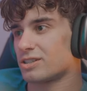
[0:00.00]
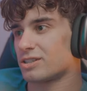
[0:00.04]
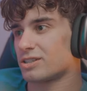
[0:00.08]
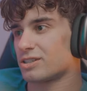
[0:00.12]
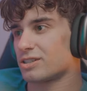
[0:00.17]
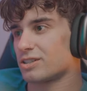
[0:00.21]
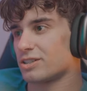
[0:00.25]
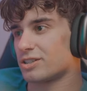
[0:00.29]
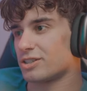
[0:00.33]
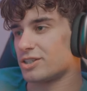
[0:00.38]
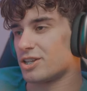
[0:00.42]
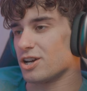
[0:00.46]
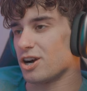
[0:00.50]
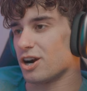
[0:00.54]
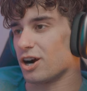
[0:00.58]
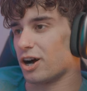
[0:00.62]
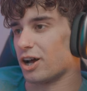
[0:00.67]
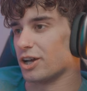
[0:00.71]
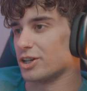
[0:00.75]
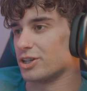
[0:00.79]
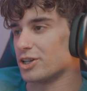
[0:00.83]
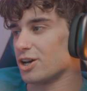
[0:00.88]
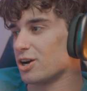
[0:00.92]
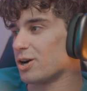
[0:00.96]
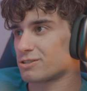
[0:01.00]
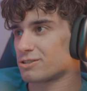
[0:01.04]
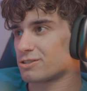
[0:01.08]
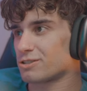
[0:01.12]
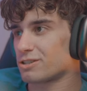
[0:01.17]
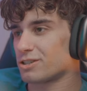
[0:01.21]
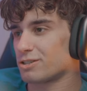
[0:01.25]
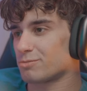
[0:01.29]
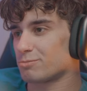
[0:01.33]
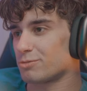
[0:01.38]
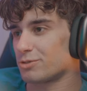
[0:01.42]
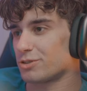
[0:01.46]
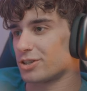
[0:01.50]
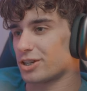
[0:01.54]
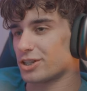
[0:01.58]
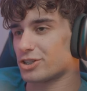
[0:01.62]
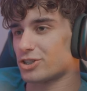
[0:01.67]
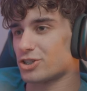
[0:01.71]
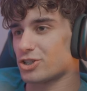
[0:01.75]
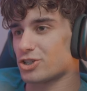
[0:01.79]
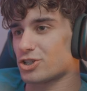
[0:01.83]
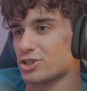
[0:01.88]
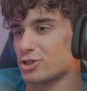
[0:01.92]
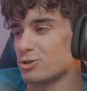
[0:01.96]
Yeah, yeah. Bro, they just
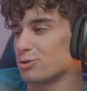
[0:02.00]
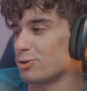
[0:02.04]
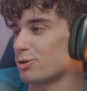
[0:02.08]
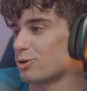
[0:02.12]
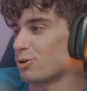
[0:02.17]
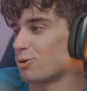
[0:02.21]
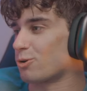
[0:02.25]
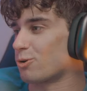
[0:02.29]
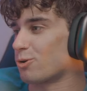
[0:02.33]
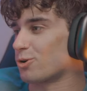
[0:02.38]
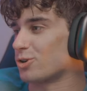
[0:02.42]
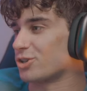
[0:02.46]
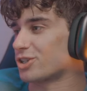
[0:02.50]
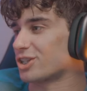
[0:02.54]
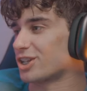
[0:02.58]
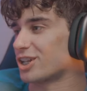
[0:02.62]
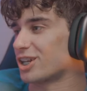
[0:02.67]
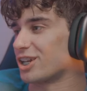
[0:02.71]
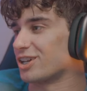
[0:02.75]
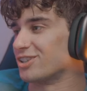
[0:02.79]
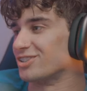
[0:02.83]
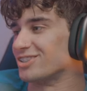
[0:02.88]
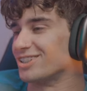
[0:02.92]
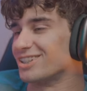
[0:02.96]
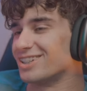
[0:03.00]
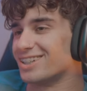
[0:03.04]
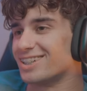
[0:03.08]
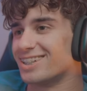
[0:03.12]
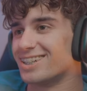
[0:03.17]
shoot her horse and kill it.